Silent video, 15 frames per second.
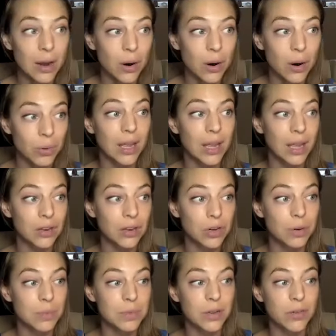not only
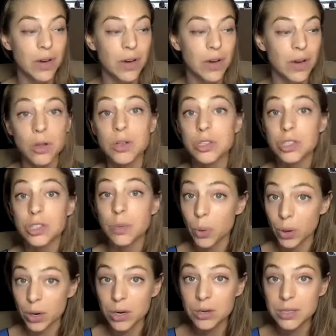in terms of how you can
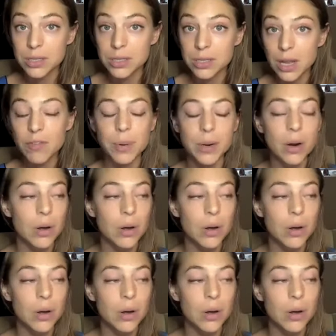support yourself,